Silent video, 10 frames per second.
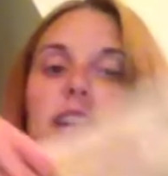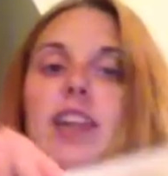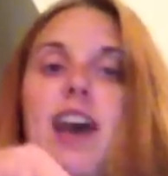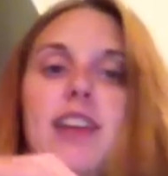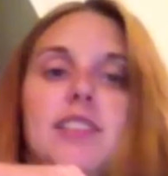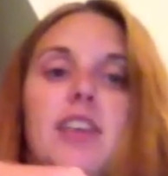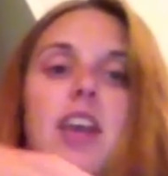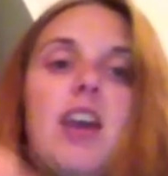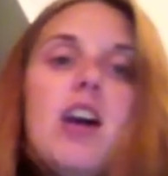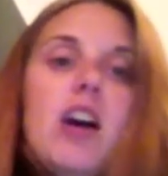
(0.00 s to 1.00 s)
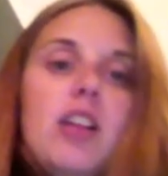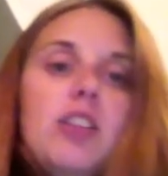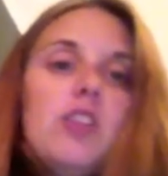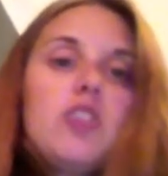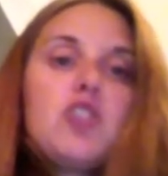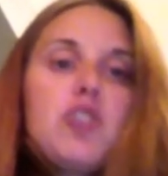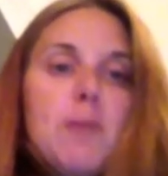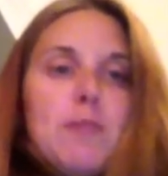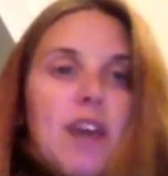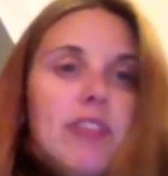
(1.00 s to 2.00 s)
It has like a little
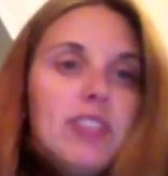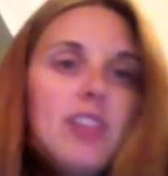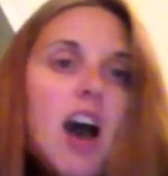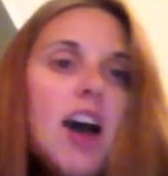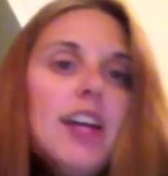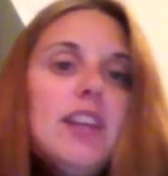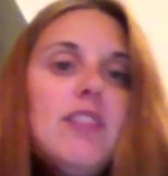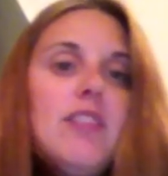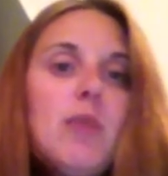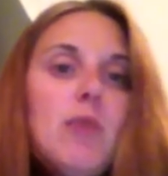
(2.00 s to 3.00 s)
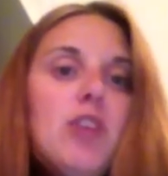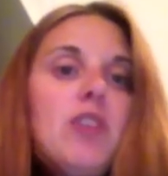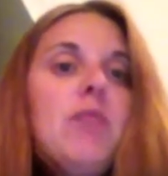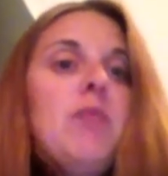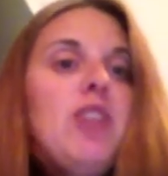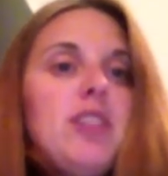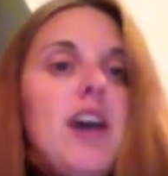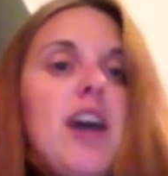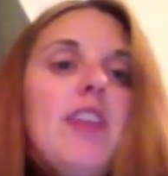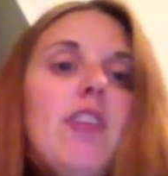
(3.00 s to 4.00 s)
strip down the side where you can put a
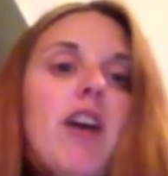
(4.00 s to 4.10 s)
title,